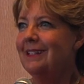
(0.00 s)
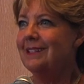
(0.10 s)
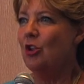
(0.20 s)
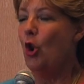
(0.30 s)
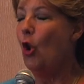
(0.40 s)

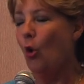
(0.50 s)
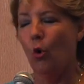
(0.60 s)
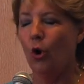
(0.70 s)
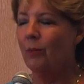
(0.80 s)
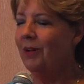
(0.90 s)
is
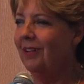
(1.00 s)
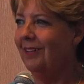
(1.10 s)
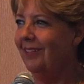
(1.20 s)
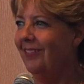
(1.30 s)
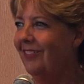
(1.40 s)

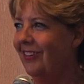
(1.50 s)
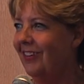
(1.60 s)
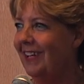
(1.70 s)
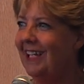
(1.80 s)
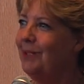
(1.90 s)
normal
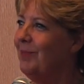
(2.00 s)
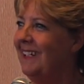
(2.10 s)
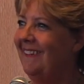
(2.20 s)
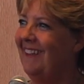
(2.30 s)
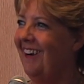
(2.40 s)
for
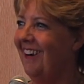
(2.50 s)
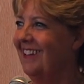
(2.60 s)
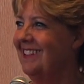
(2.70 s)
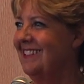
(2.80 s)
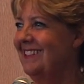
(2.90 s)
anybody in the
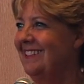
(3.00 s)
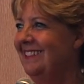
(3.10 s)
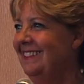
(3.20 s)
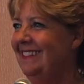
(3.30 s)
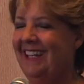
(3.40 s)
arts.
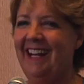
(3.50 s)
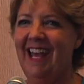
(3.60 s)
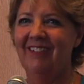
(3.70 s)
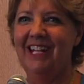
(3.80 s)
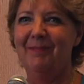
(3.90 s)
Can I
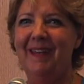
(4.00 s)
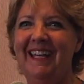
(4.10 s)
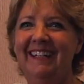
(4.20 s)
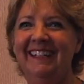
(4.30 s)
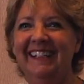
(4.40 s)
have an
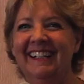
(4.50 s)
amen?